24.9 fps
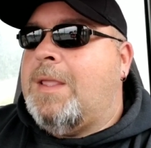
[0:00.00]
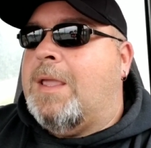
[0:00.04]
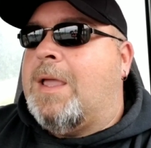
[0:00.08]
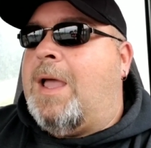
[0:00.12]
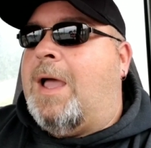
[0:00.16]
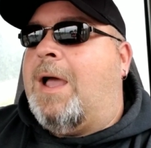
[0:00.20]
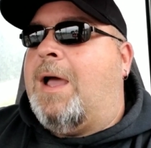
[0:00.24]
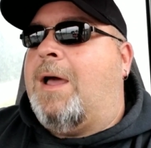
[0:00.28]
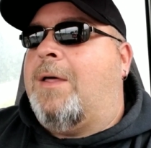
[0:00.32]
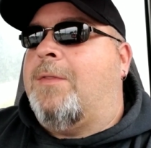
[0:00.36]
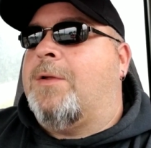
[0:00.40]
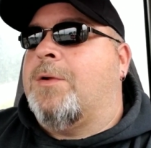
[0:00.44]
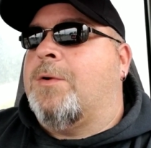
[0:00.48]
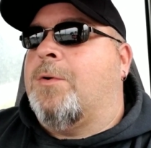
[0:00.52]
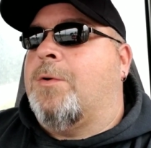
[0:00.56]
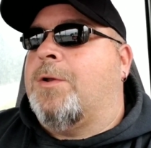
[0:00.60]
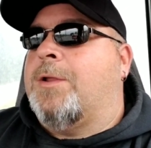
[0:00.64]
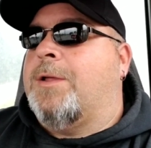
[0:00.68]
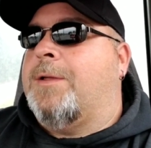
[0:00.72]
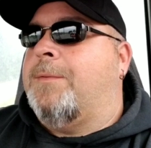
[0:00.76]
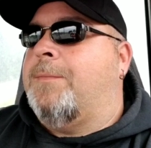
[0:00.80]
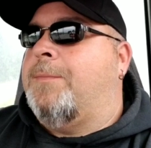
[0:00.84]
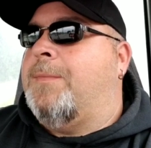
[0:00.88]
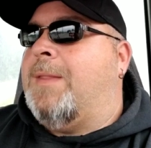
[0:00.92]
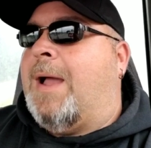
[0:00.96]
They're going
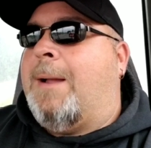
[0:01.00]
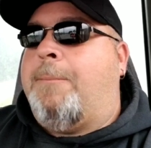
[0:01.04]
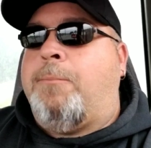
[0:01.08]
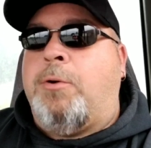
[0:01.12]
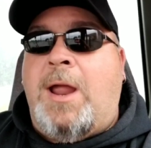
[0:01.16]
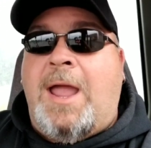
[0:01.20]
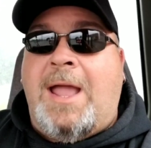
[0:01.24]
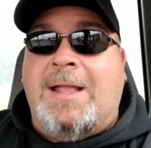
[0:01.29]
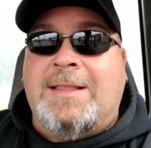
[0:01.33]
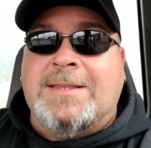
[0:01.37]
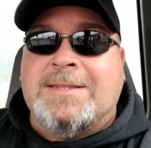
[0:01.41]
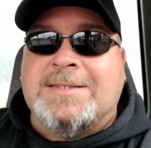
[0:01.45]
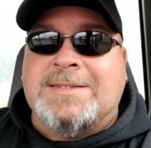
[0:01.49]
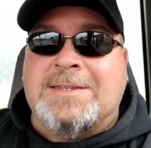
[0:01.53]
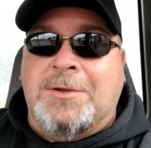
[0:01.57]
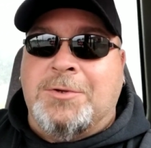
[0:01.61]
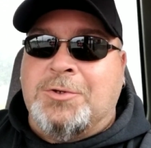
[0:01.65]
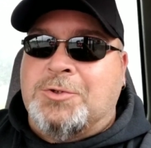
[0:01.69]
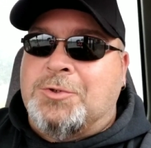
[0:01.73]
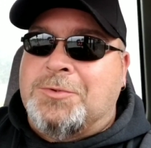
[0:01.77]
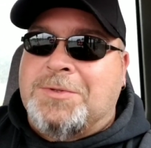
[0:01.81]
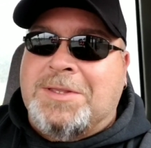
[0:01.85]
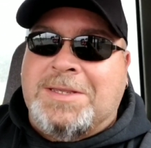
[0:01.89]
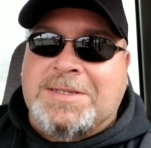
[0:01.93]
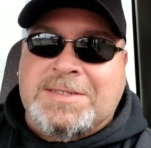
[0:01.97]
to not practice
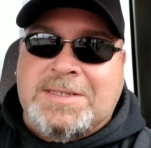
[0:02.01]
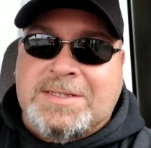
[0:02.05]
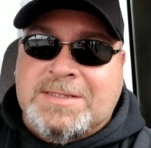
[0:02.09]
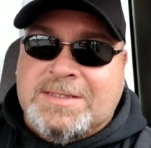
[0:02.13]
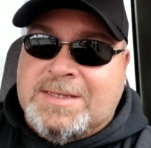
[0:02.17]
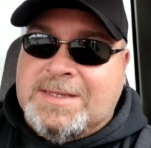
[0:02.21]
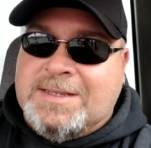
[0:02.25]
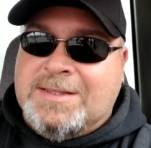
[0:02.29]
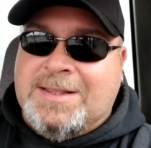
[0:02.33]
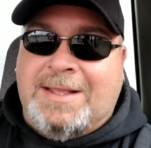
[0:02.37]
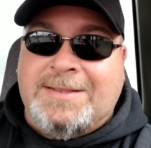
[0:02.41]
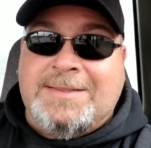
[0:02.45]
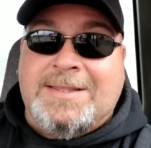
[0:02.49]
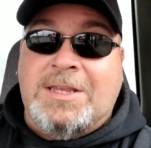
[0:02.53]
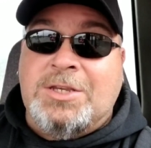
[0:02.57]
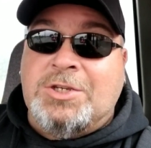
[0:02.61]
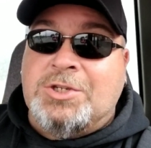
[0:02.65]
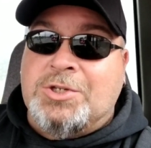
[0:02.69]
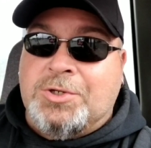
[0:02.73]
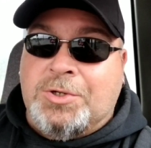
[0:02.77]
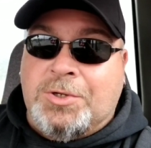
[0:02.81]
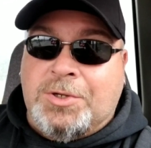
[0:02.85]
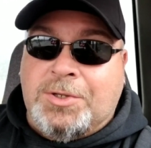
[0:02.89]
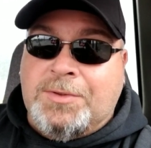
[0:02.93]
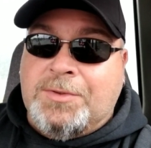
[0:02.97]
social distancing like they
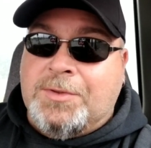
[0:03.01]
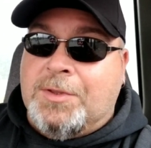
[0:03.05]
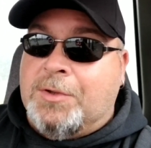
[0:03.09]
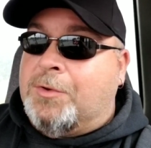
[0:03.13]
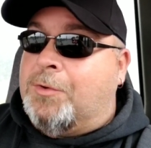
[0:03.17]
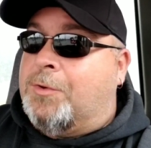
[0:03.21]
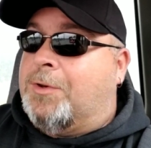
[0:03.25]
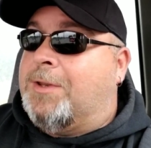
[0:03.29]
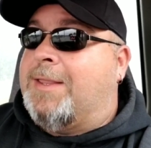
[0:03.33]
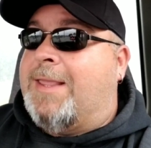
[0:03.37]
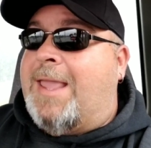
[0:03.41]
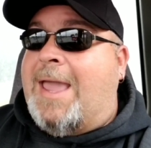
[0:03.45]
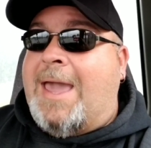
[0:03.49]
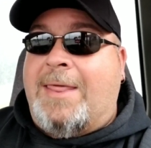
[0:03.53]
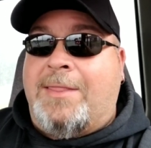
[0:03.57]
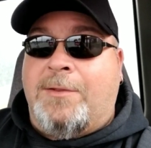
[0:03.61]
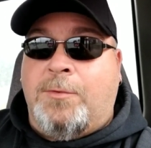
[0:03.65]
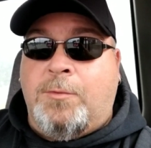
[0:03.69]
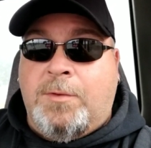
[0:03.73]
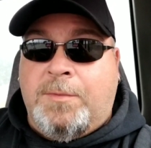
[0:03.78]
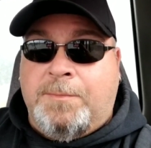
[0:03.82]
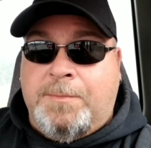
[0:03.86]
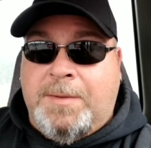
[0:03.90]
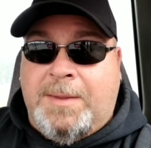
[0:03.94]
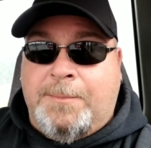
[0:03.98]
should. They're going to
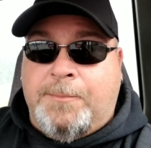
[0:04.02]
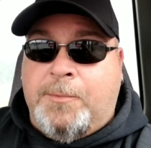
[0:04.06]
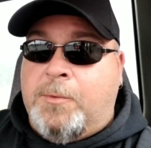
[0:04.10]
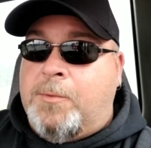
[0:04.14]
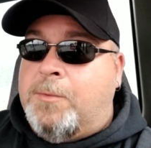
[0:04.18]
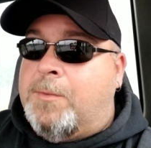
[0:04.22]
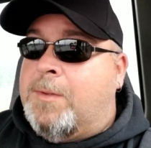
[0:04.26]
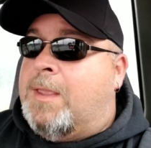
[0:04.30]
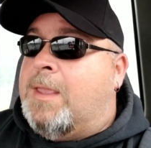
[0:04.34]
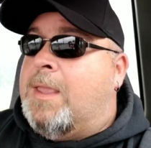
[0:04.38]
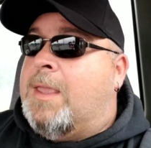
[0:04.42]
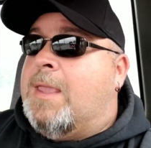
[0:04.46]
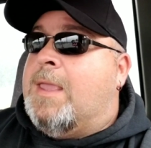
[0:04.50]
gather with people.